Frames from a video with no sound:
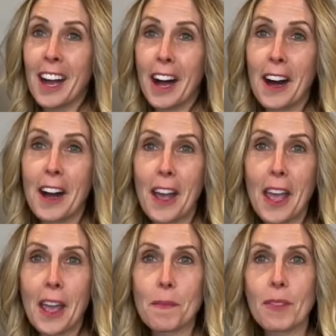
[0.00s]

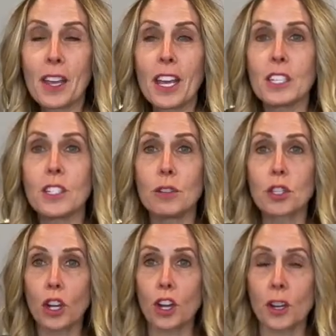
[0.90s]
to
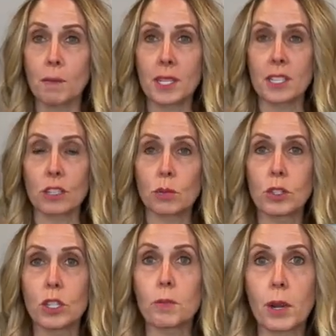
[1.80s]
start your business, which
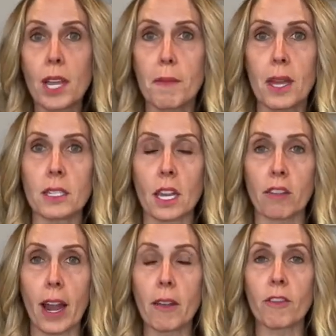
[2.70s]
is pretty amazing,
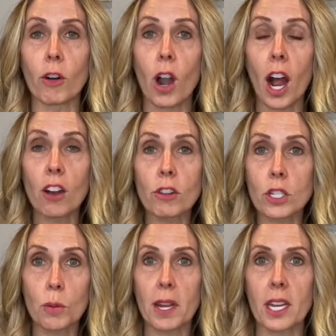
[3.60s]
right? For
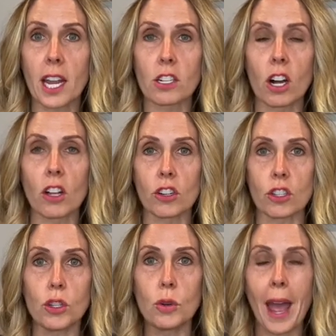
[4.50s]
$129,
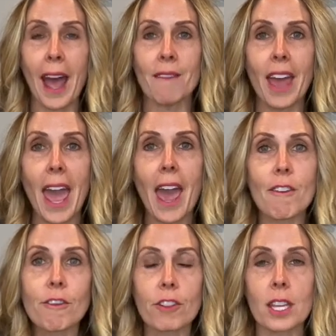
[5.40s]
you have
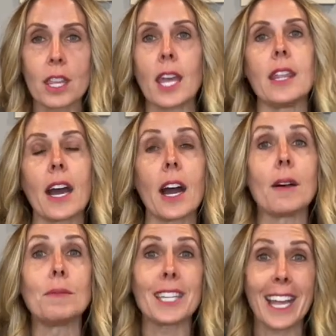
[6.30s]
everything that
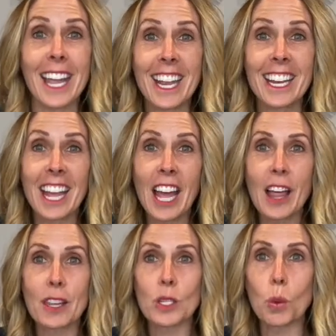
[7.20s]
comes in
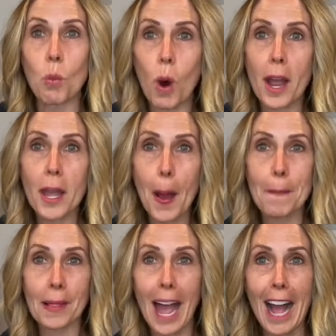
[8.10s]
this one
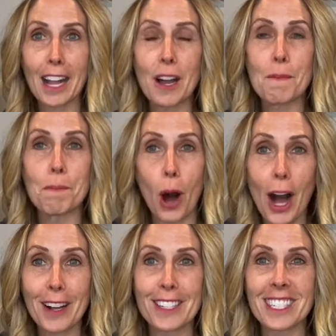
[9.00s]
black
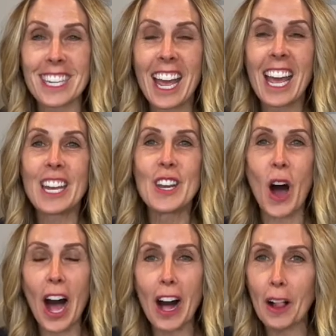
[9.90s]
box.
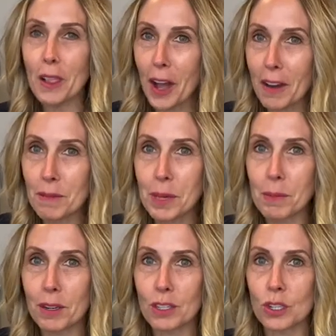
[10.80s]
Not a lot of
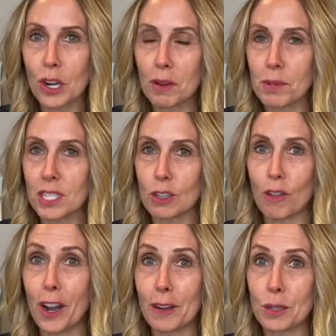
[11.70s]
people can start a business for
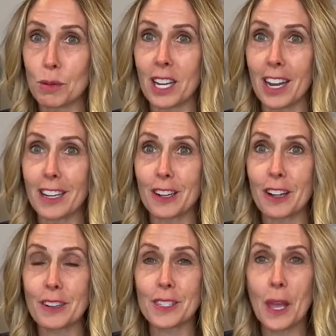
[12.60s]

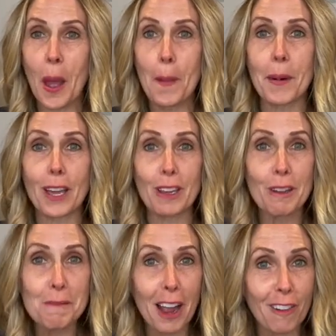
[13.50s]
$129, but
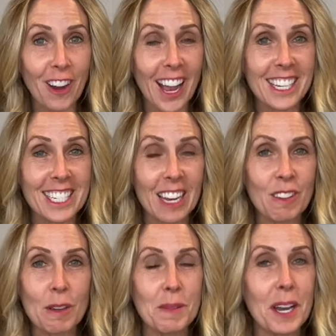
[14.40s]
you, my friend, if
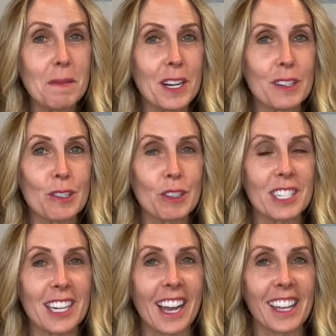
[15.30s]
you become a Color Street
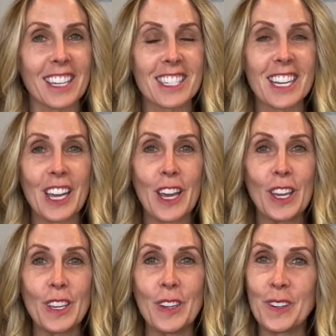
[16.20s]
stylist,
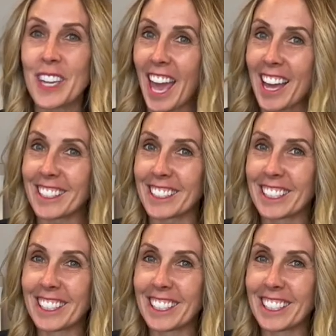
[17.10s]
you can.